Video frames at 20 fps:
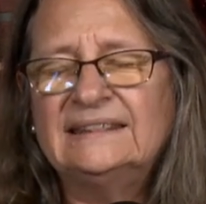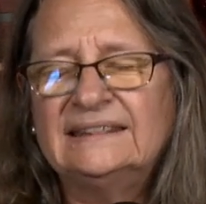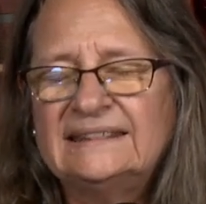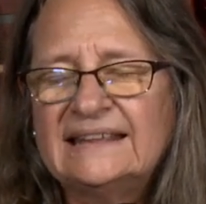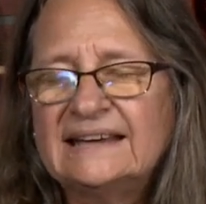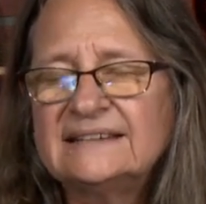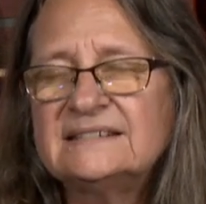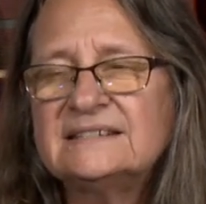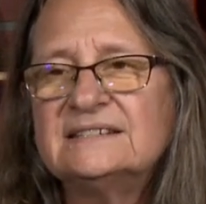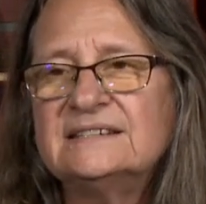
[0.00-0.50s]

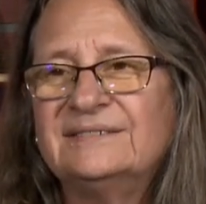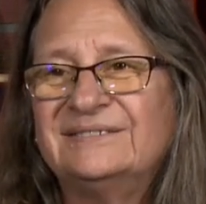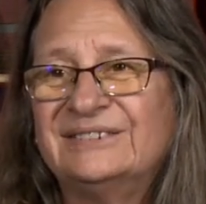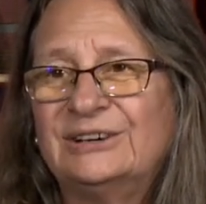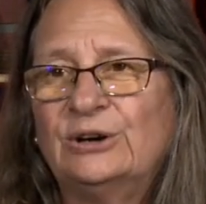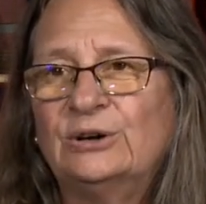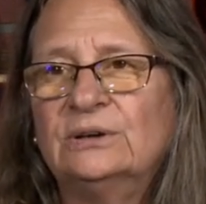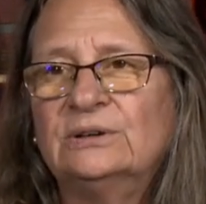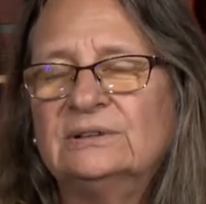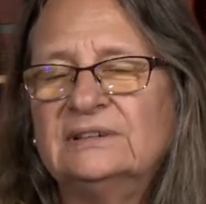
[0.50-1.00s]
that's
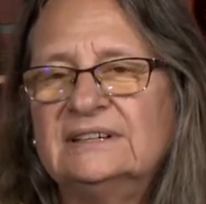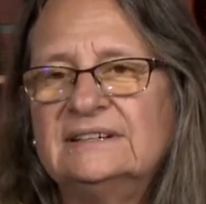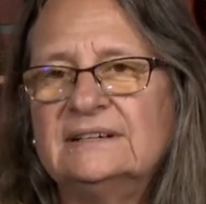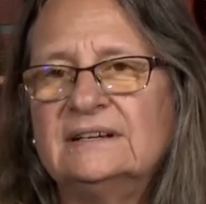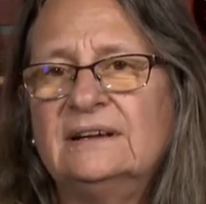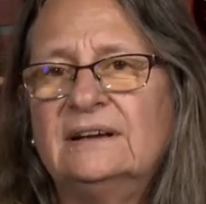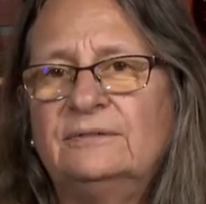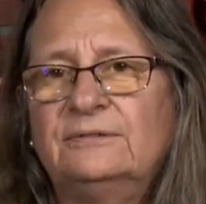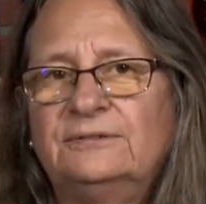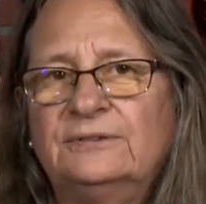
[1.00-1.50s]
difficult
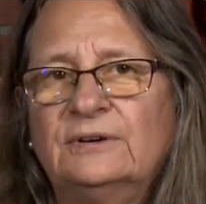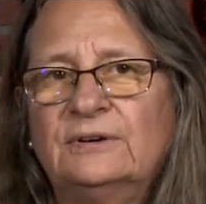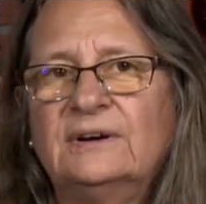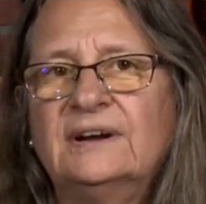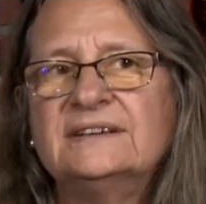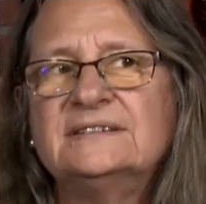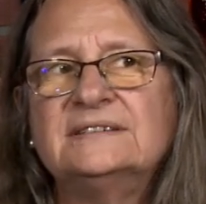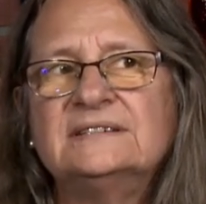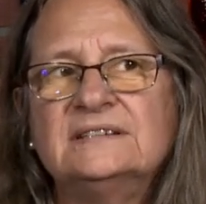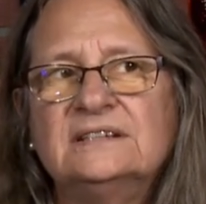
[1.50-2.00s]
for
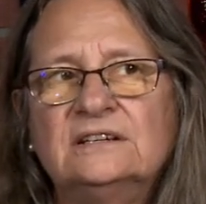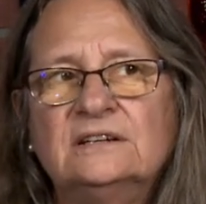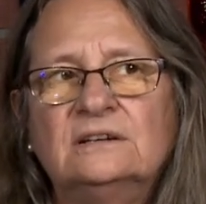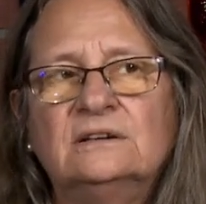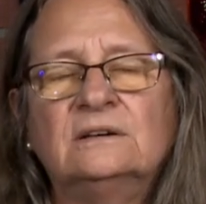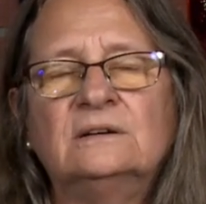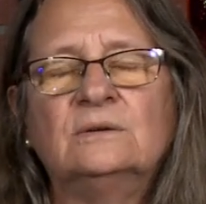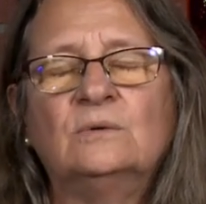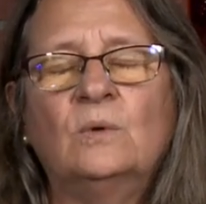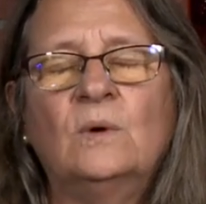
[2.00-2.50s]
us to
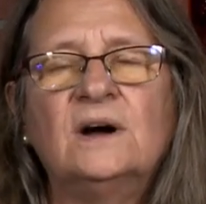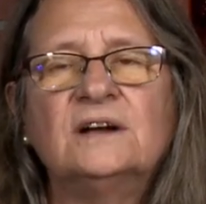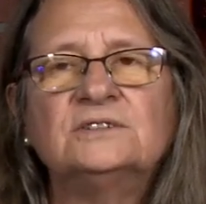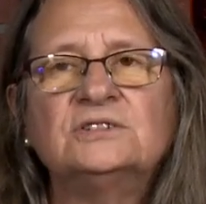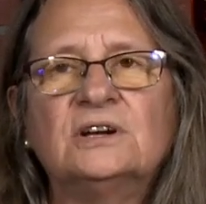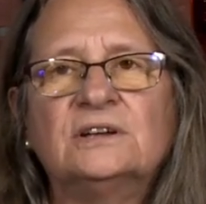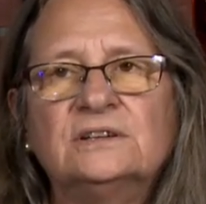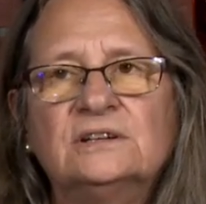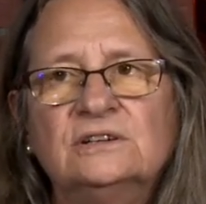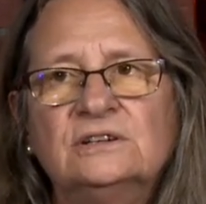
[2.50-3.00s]
hear and watch
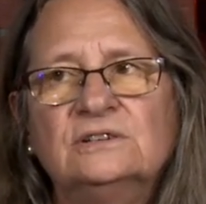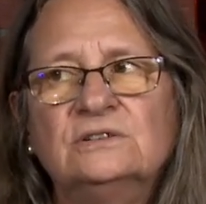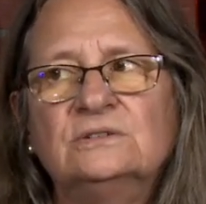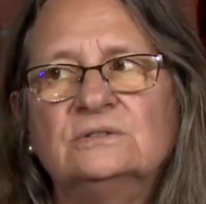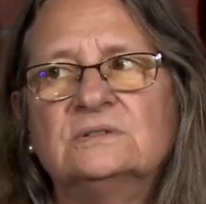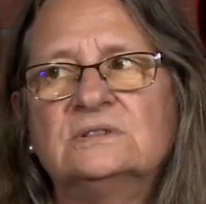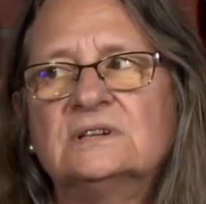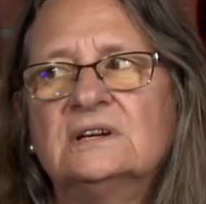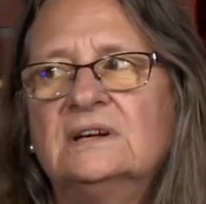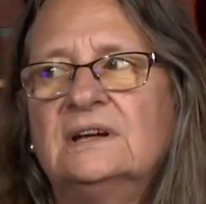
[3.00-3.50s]
on the
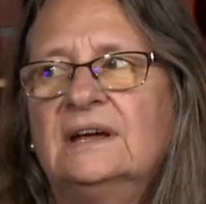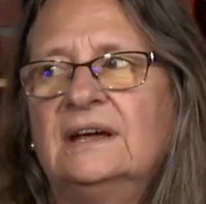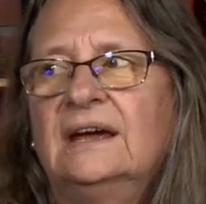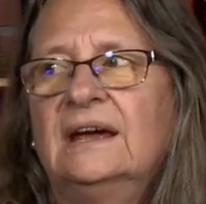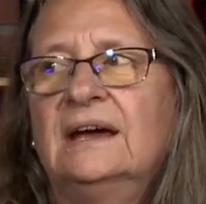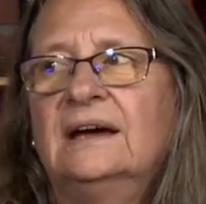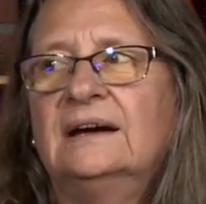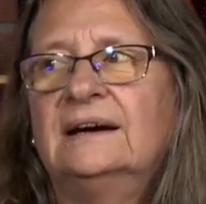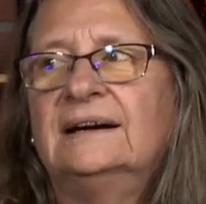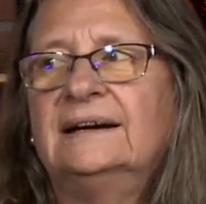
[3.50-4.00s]
news.
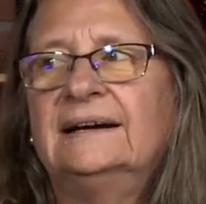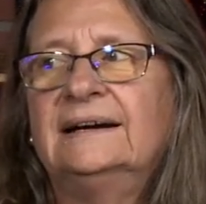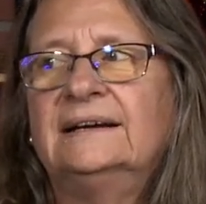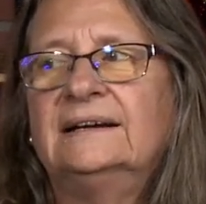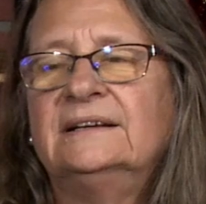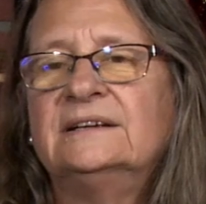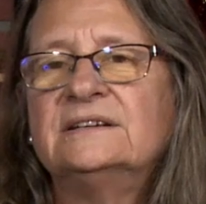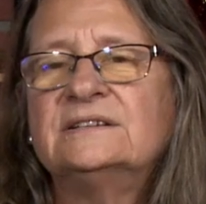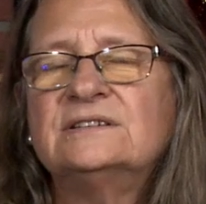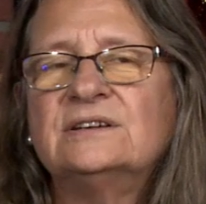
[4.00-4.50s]

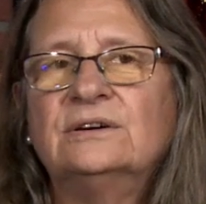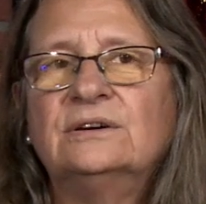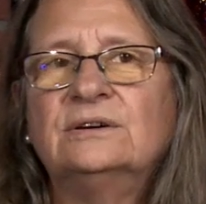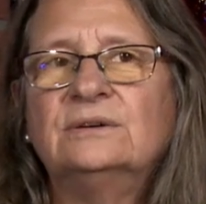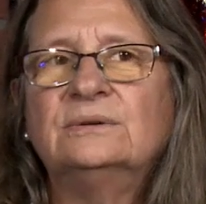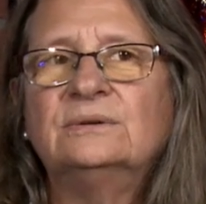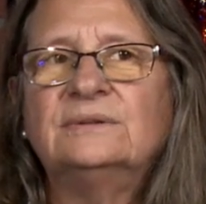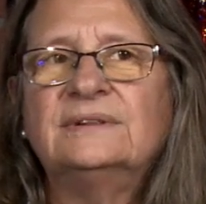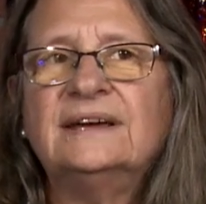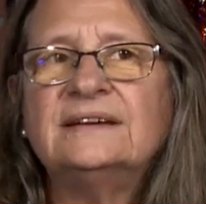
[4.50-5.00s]

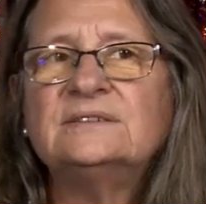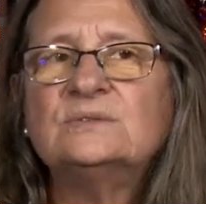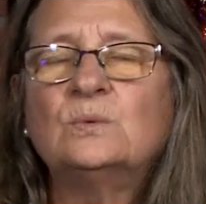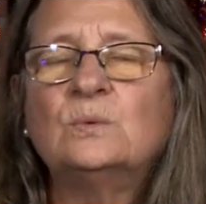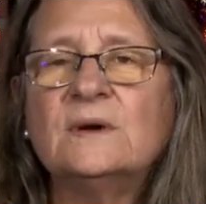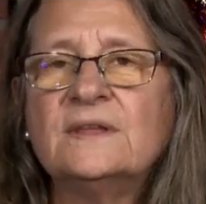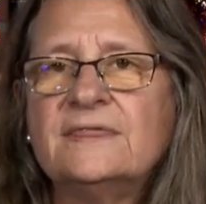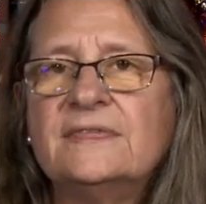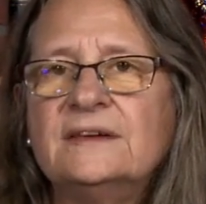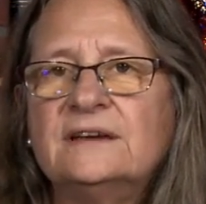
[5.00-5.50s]
So that's
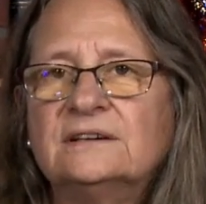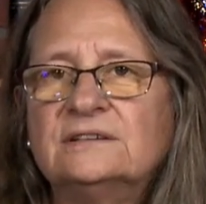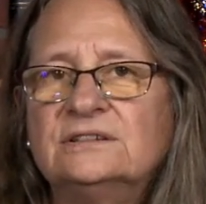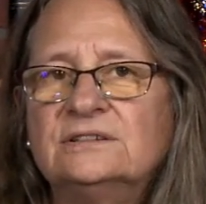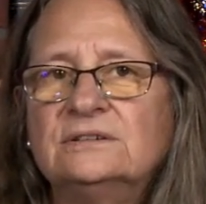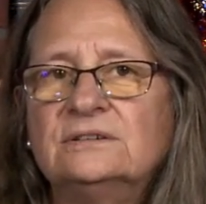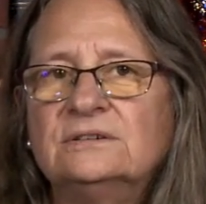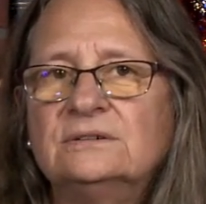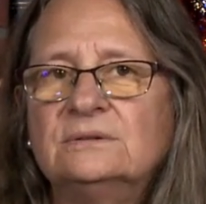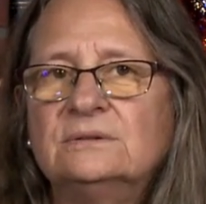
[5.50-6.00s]
one thing
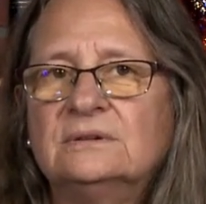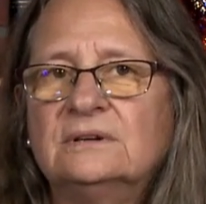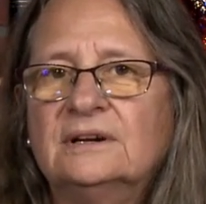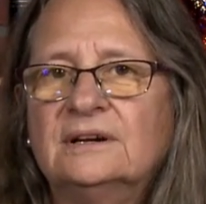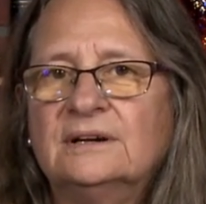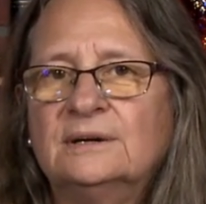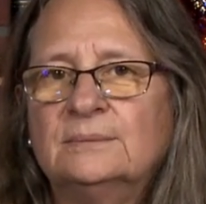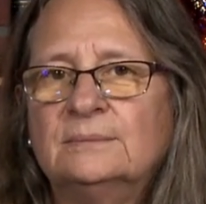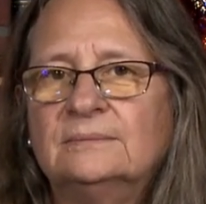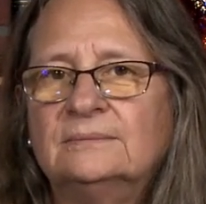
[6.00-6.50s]
to
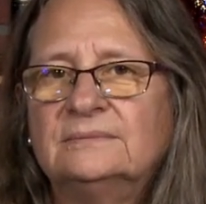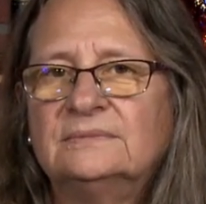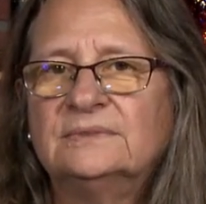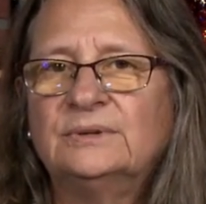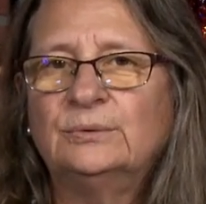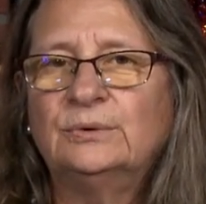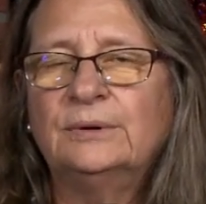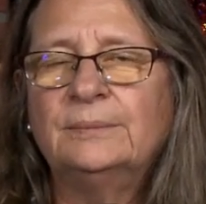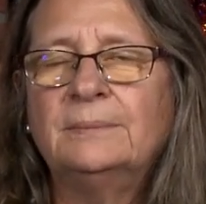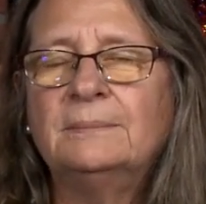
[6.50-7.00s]

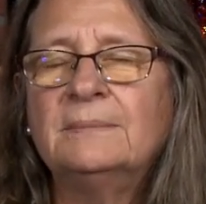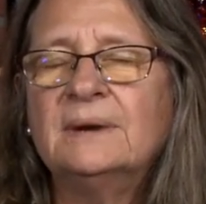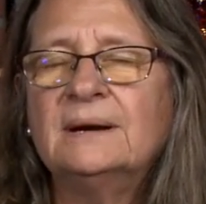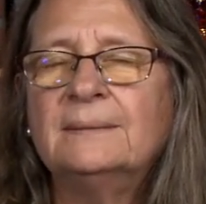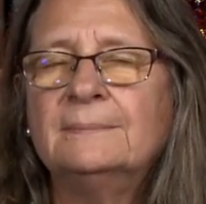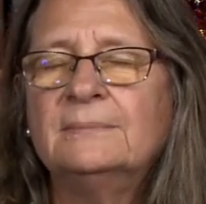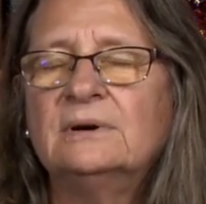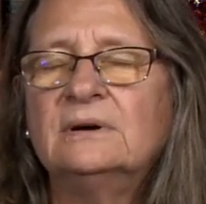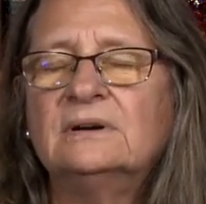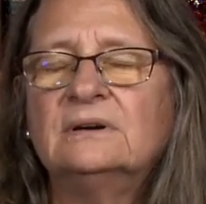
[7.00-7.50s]

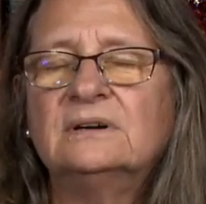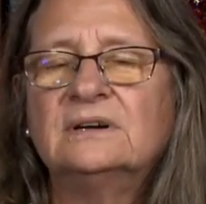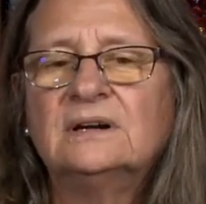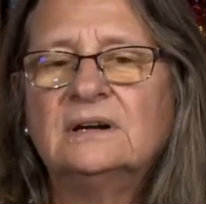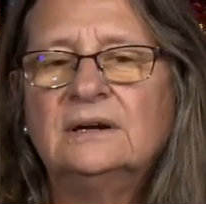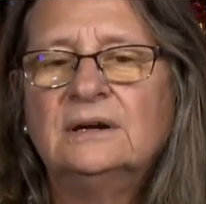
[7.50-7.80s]
remember.